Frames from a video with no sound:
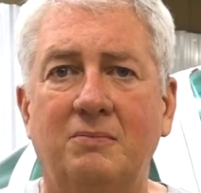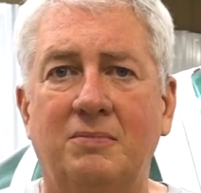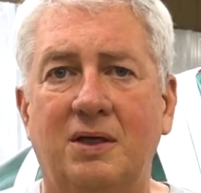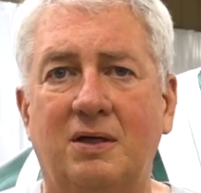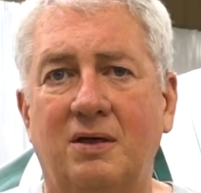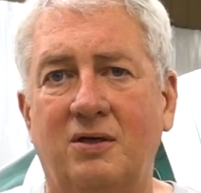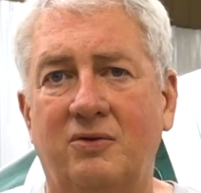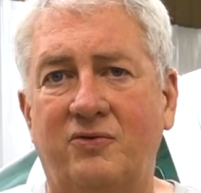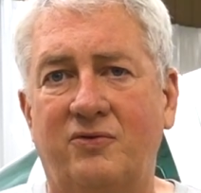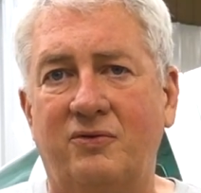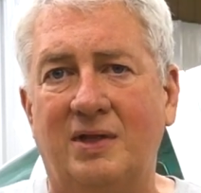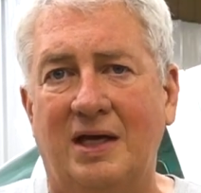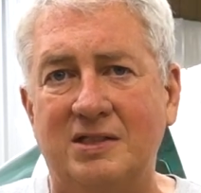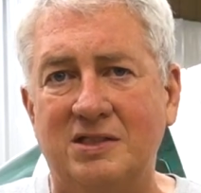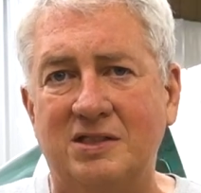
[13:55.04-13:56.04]
because
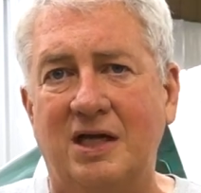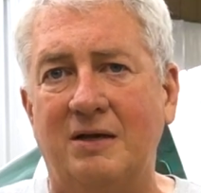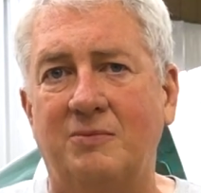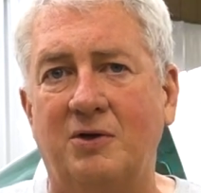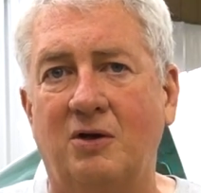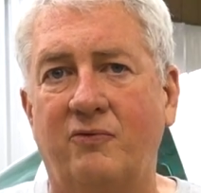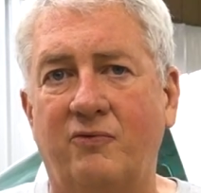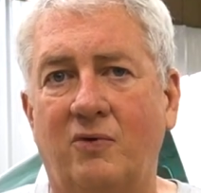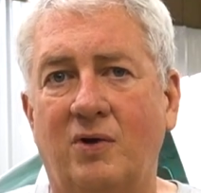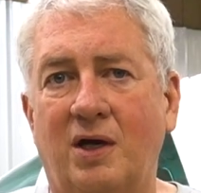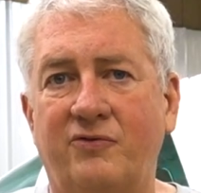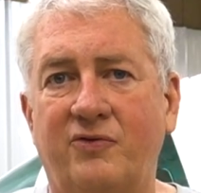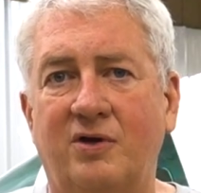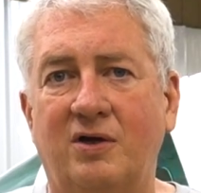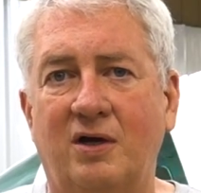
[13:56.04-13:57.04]
that statement
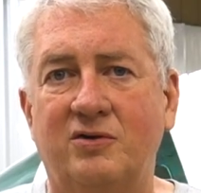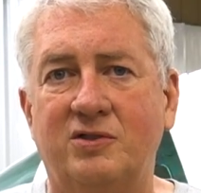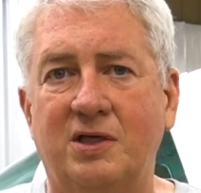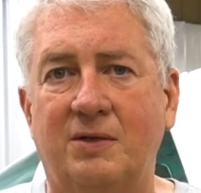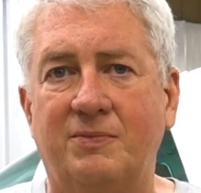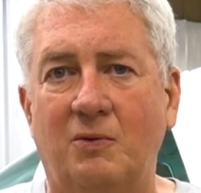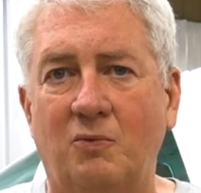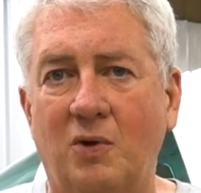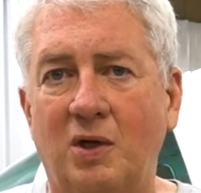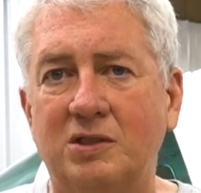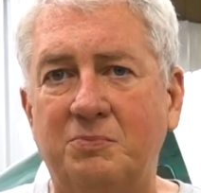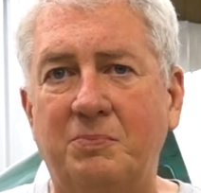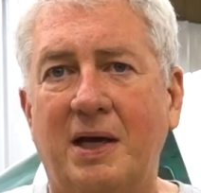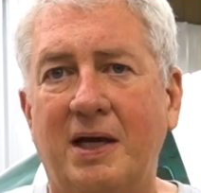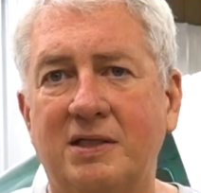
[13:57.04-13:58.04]
overrides the concept that
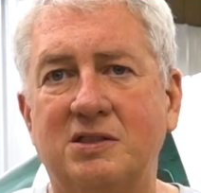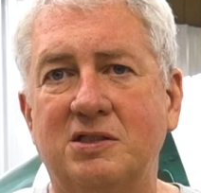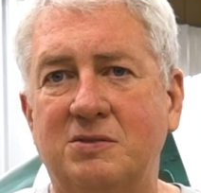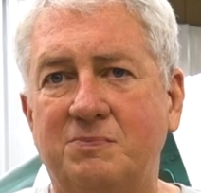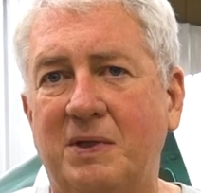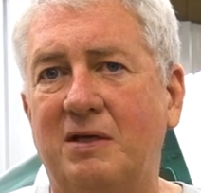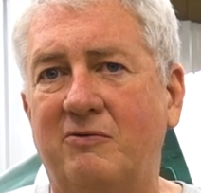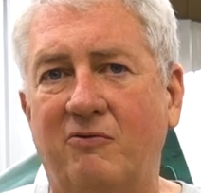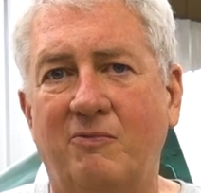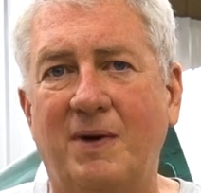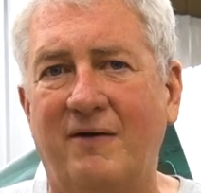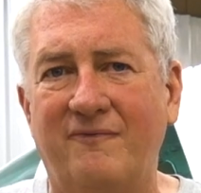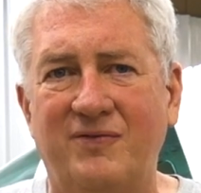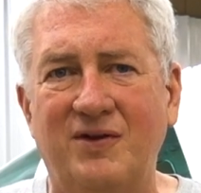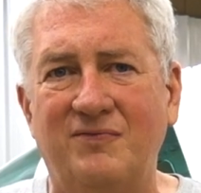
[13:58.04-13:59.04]
once past the speed of
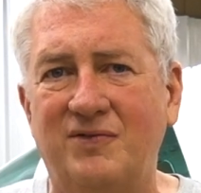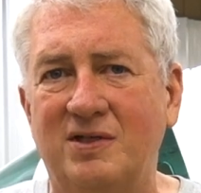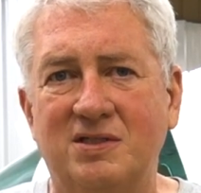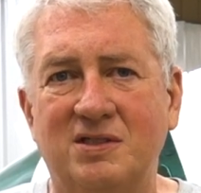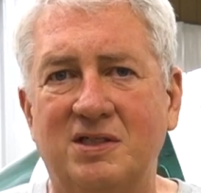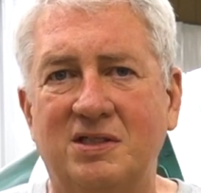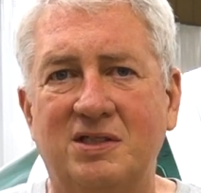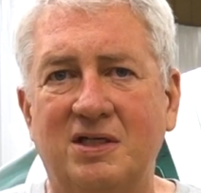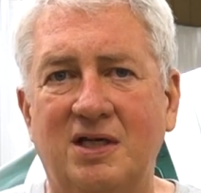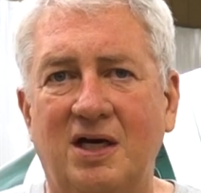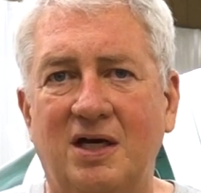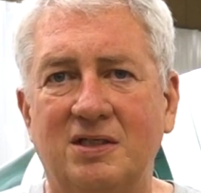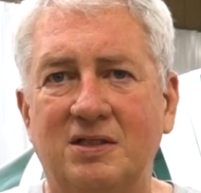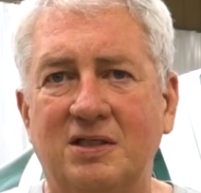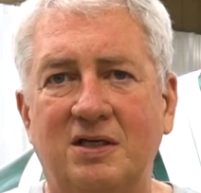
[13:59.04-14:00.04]
about 50 to 60
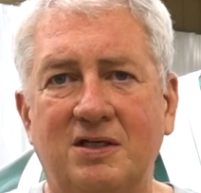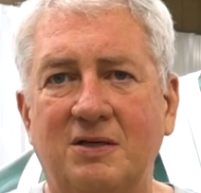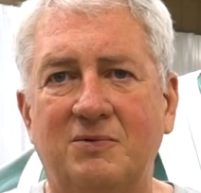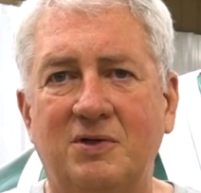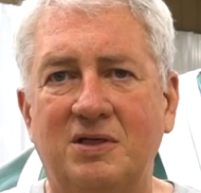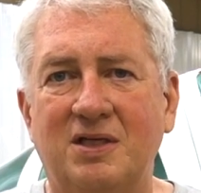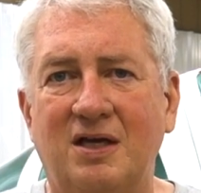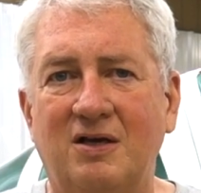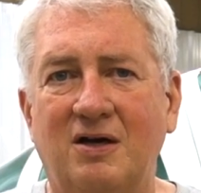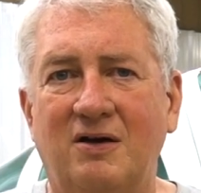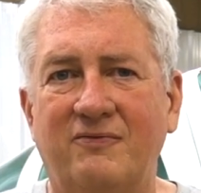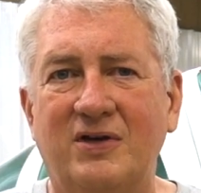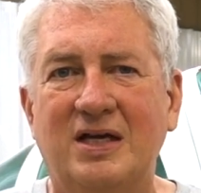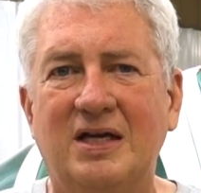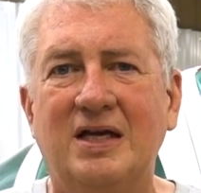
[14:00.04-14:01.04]
knots, an attempted
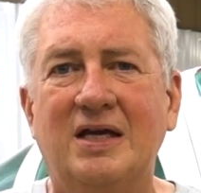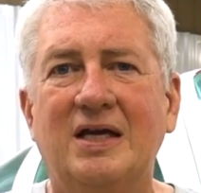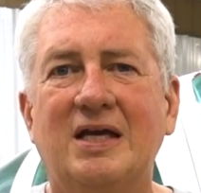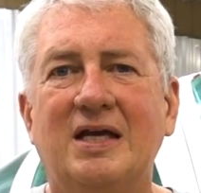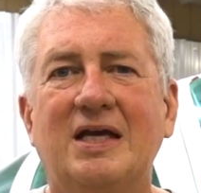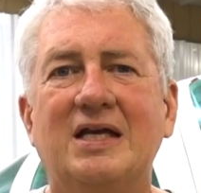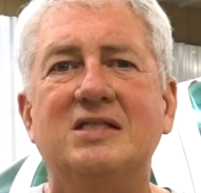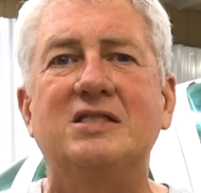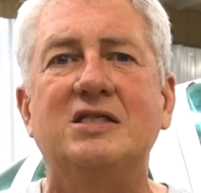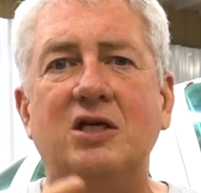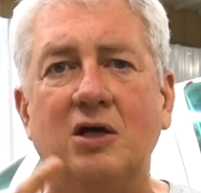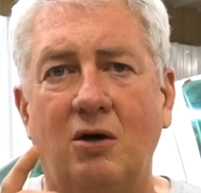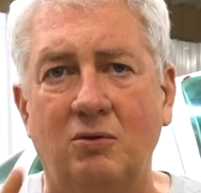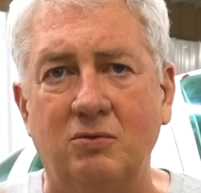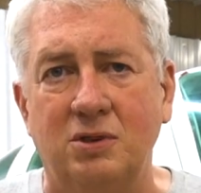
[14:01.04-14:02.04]
takeoff is
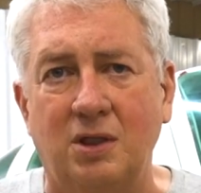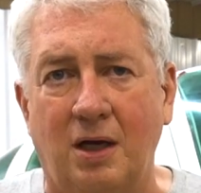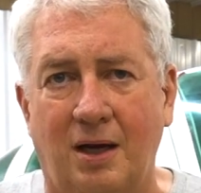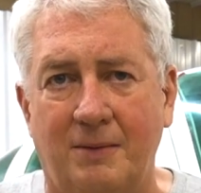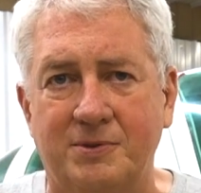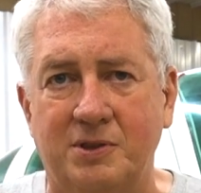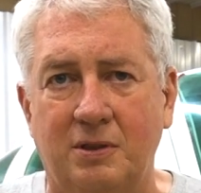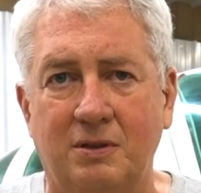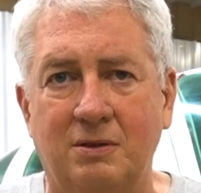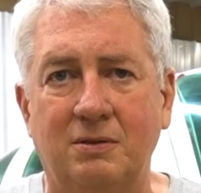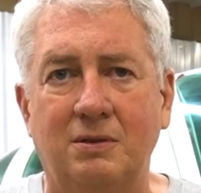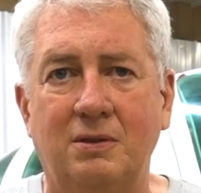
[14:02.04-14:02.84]
the only option.